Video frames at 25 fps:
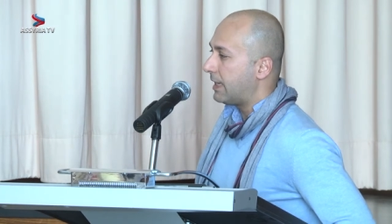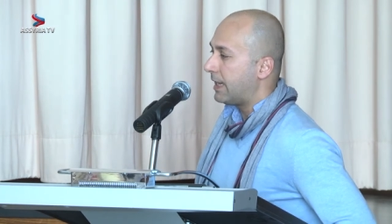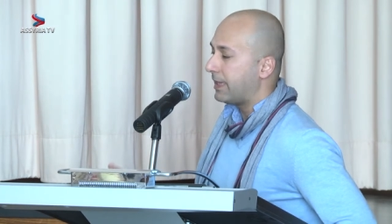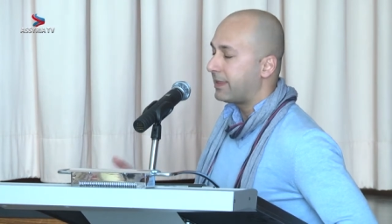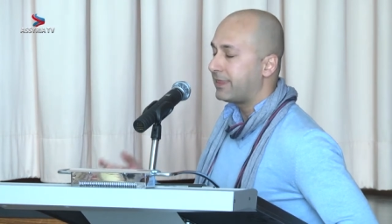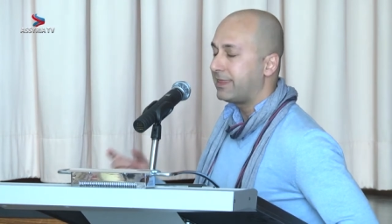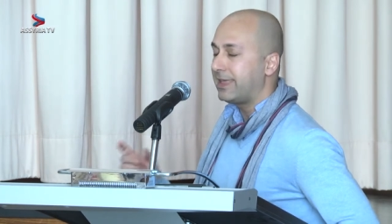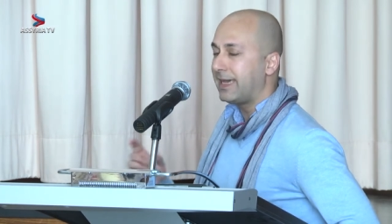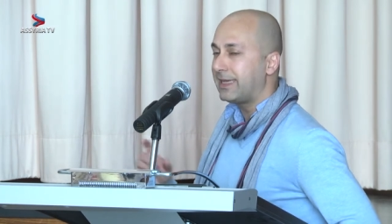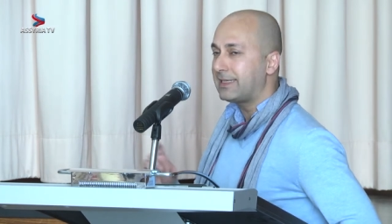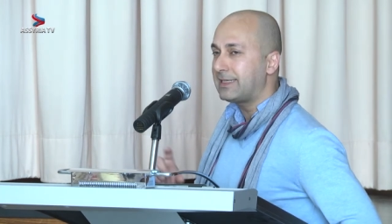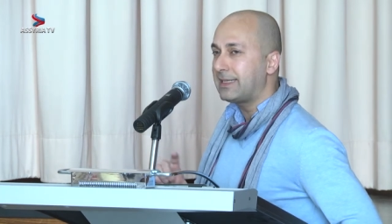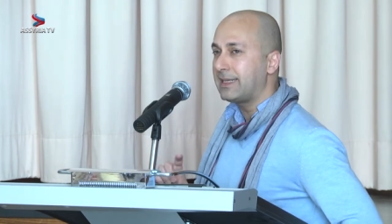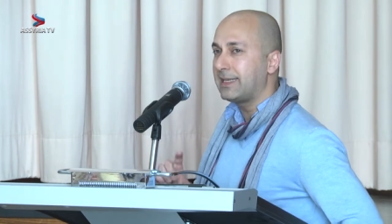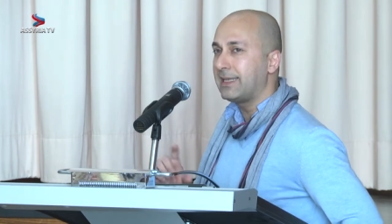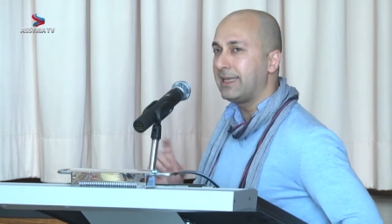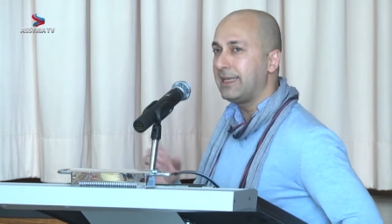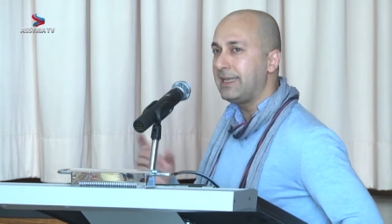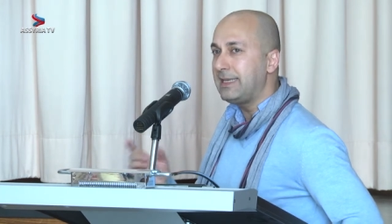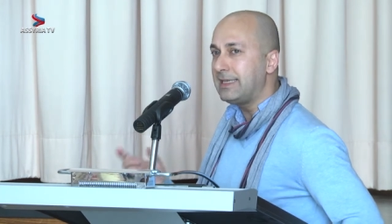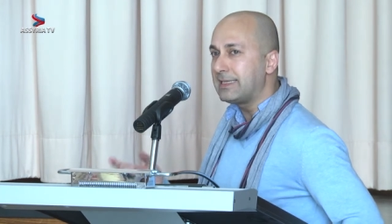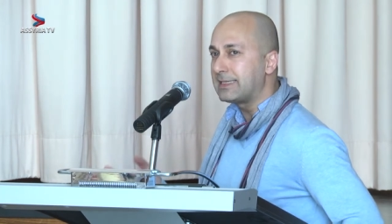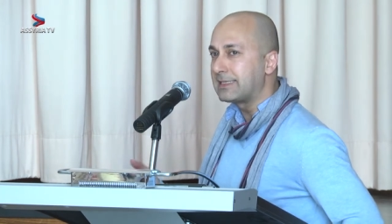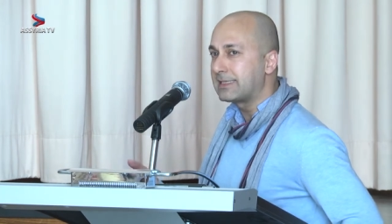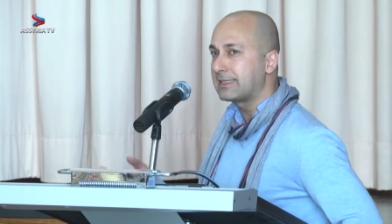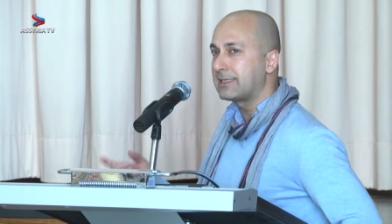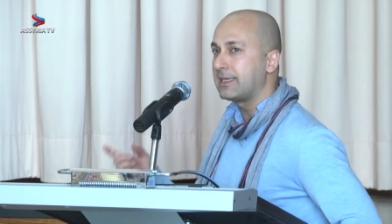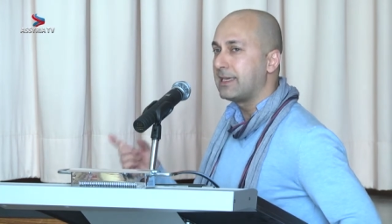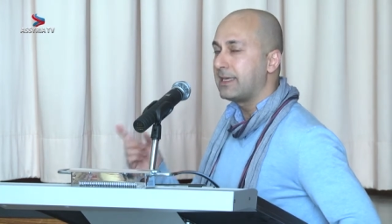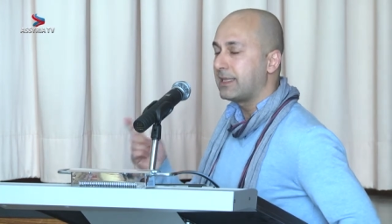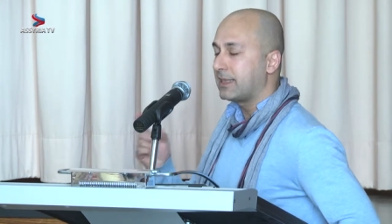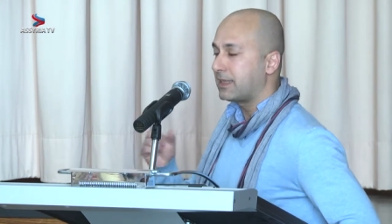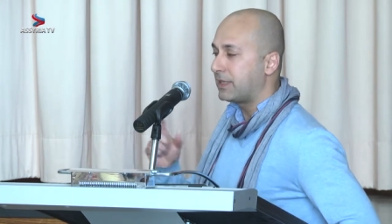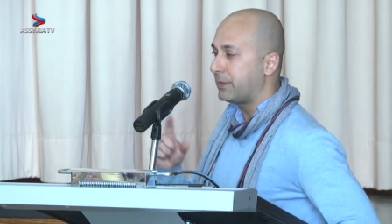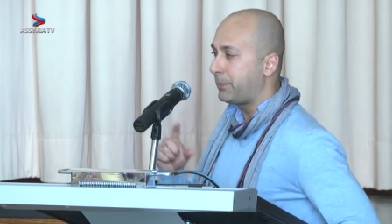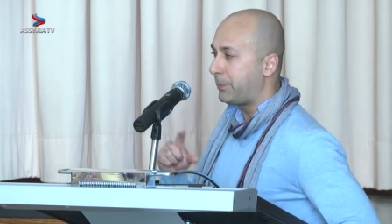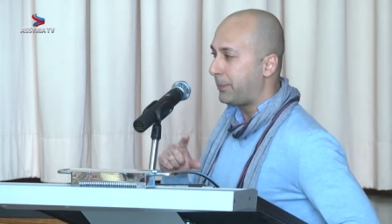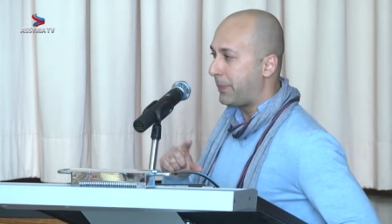And that links
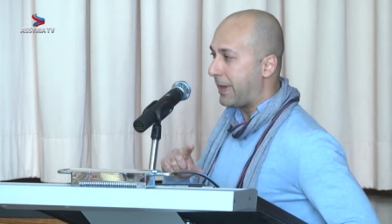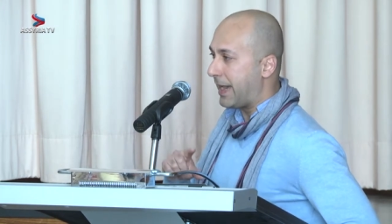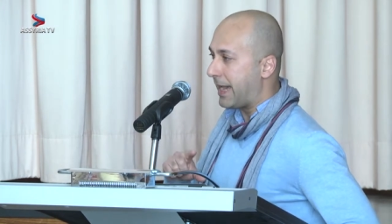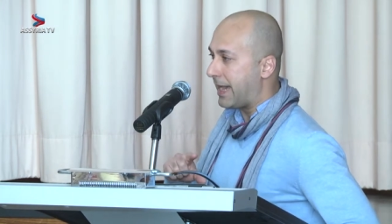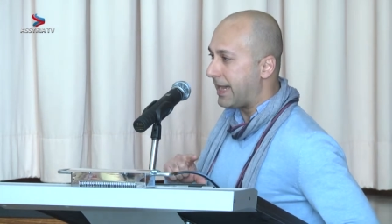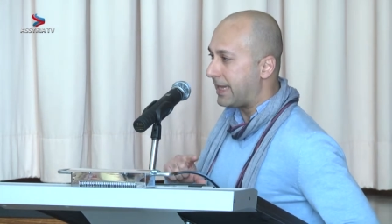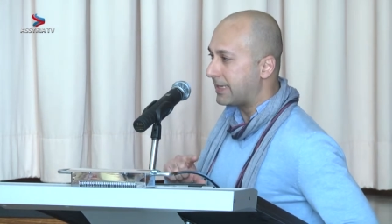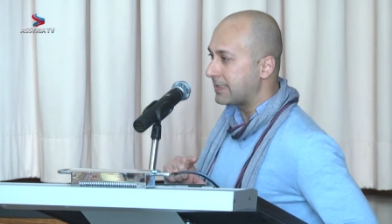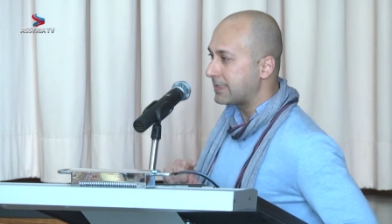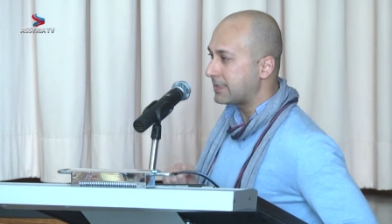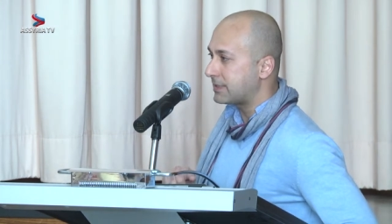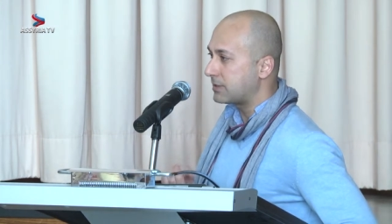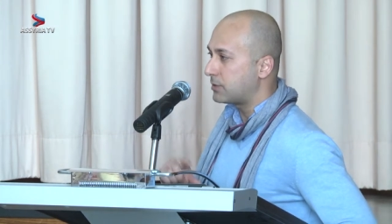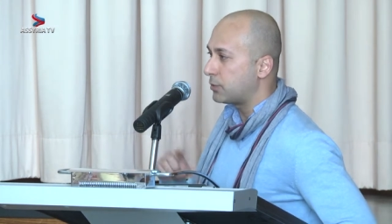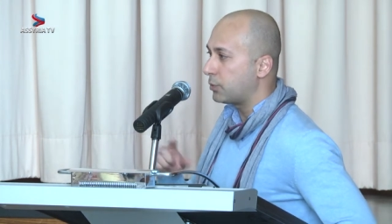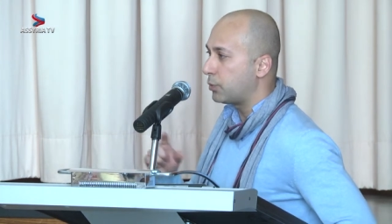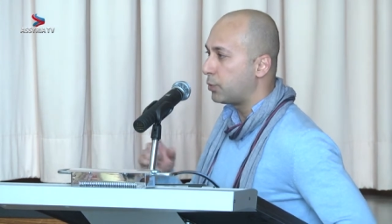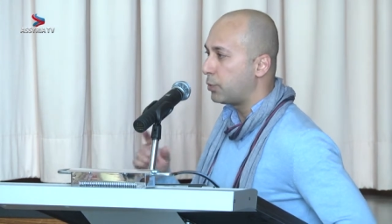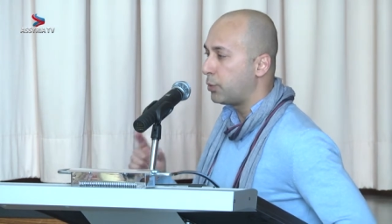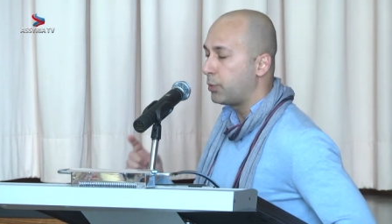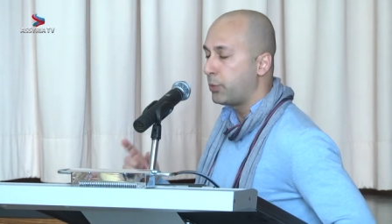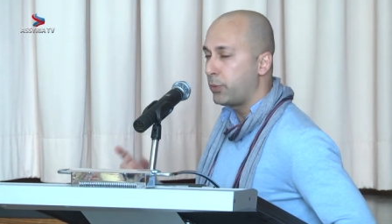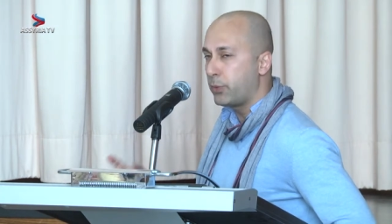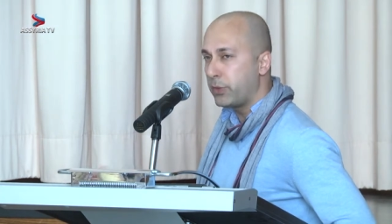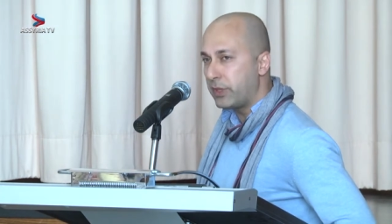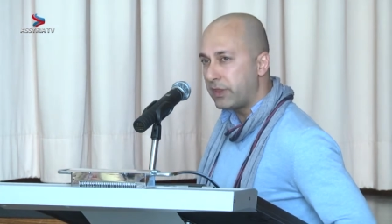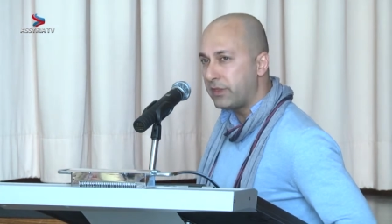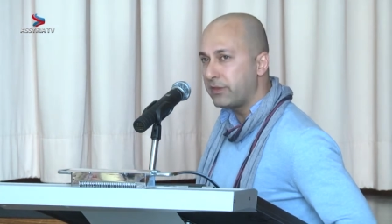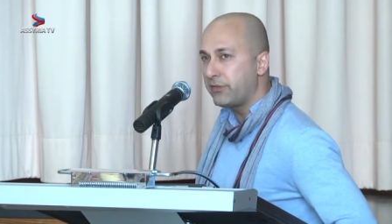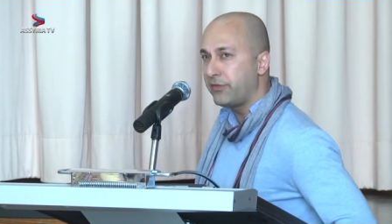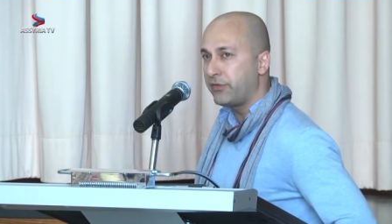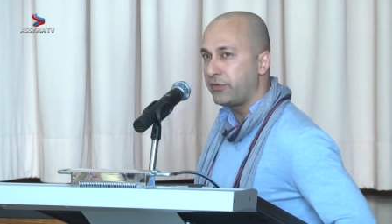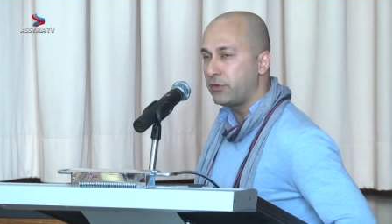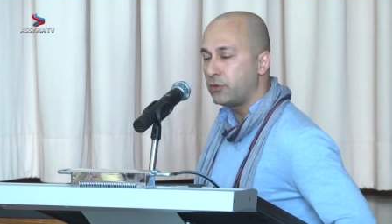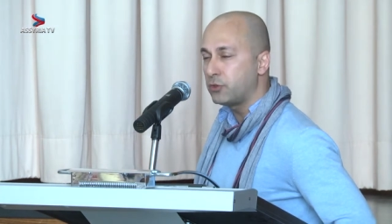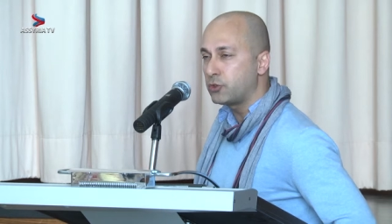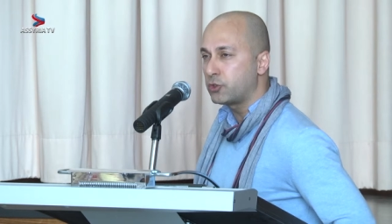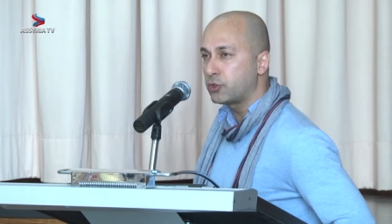the past with the
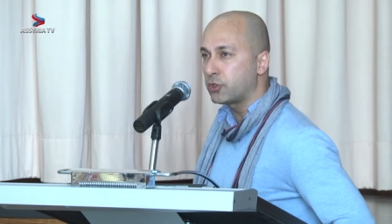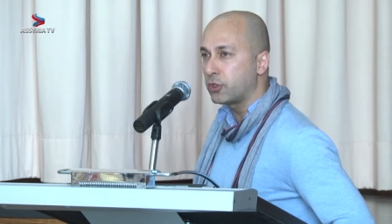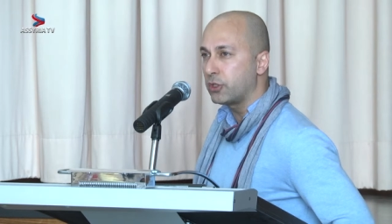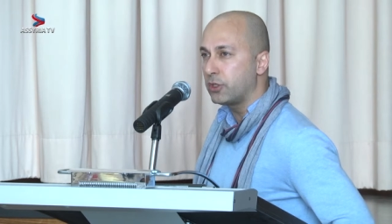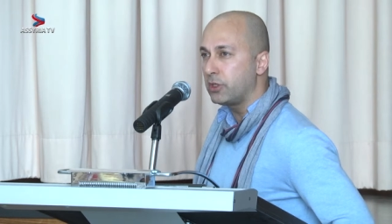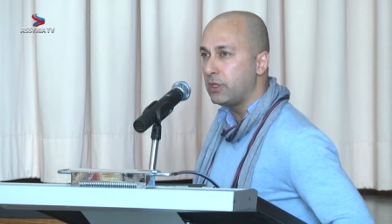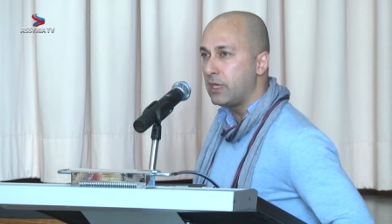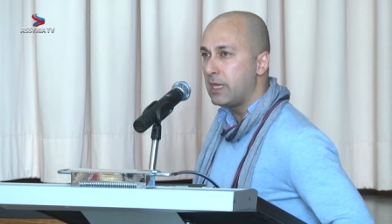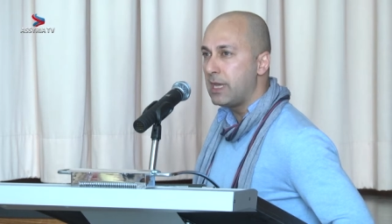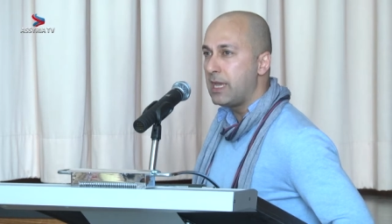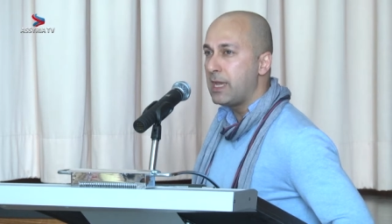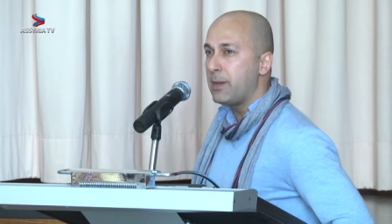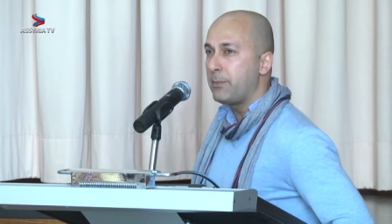future,